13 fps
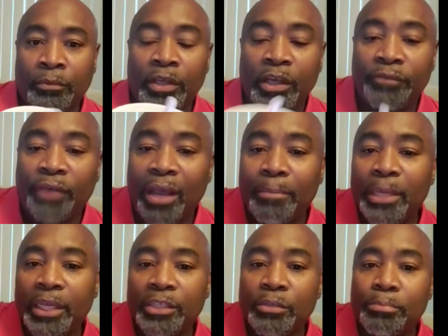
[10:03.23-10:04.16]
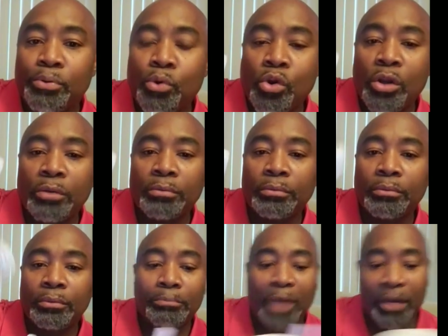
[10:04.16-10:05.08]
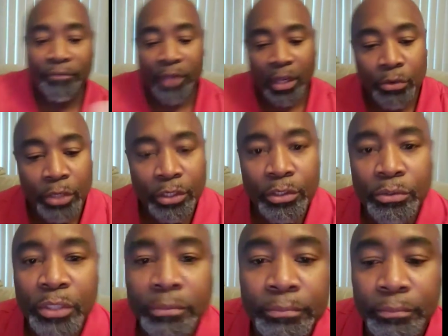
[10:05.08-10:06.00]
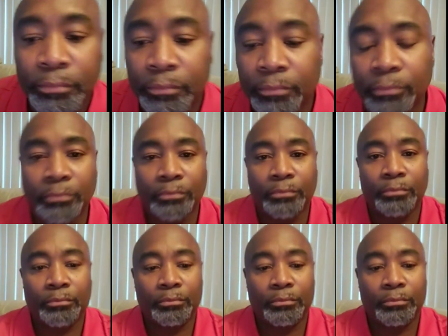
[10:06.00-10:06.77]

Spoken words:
of fact, I'm going to do it. I'm going to give you a visual.